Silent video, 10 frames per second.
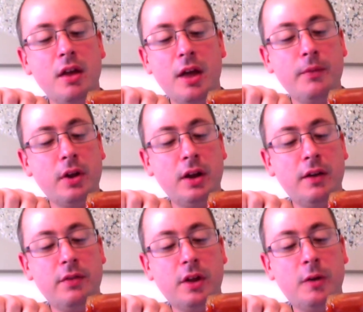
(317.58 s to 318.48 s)
I'm going to
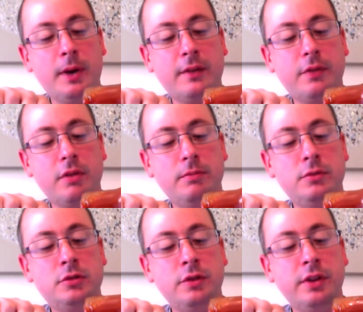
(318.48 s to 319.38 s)
have to go back for some
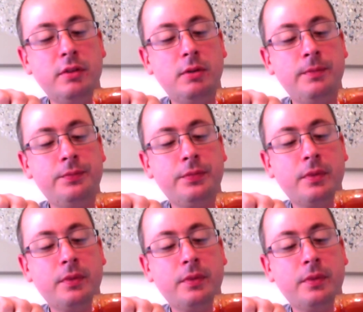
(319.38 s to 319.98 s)
more on this one.